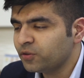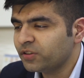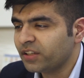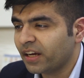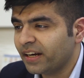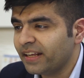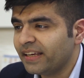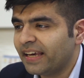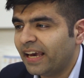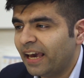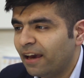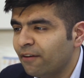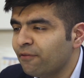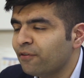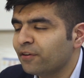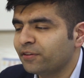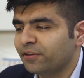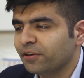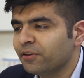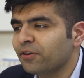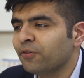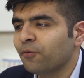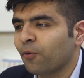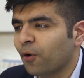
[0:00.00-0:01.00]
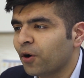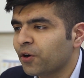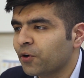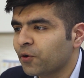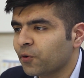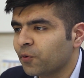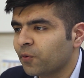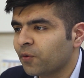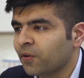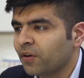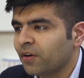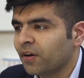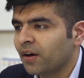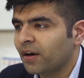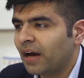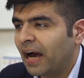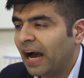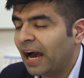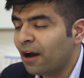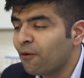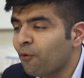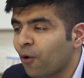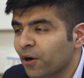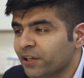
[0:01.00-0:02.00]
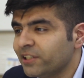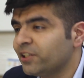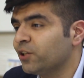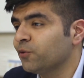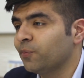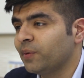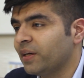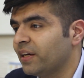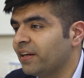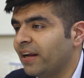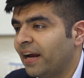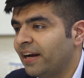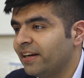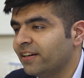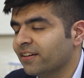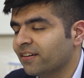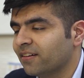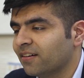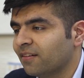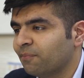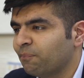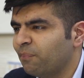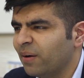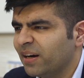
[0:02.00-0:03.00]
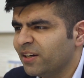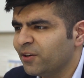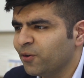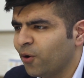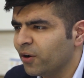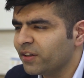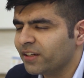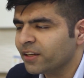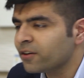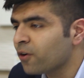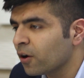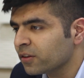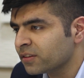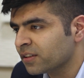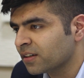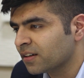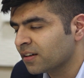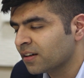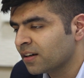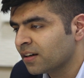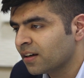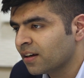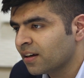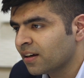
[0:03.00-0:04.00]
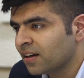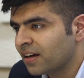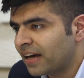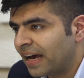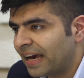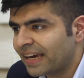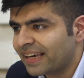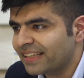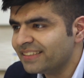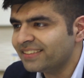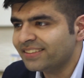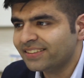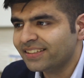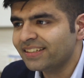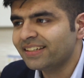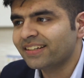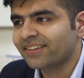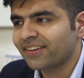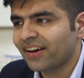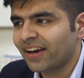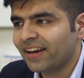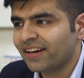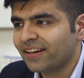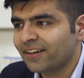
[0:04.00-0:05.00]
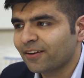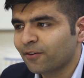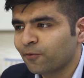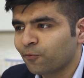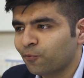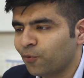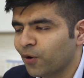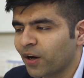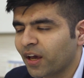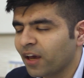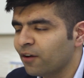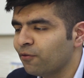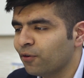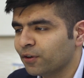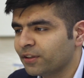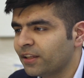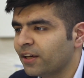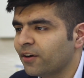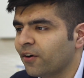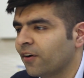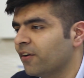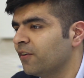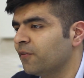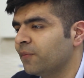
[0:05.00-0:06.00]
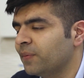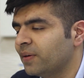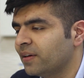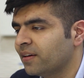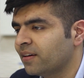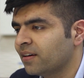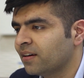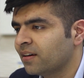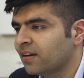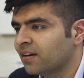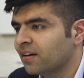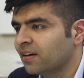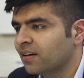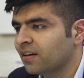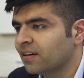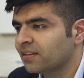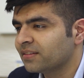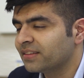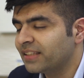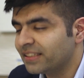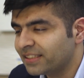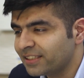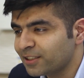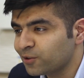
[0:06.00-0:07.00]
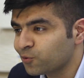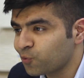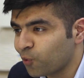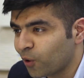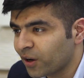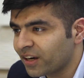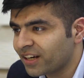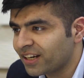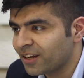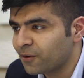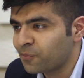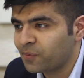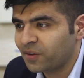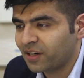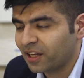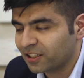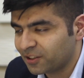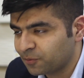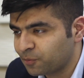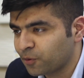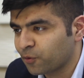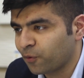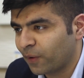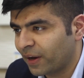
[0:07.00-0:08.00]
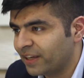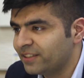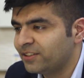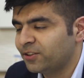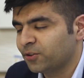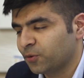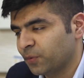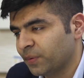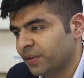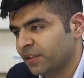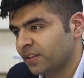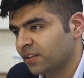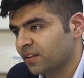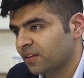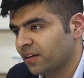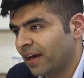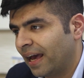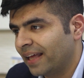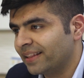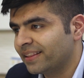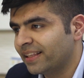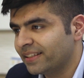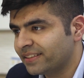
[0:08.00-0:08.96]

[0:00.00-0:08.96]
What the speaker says: To study everything you want to. I wanted to be a writer, but not an author. I can still write, working for the economy. This is what liberal arts provides you with.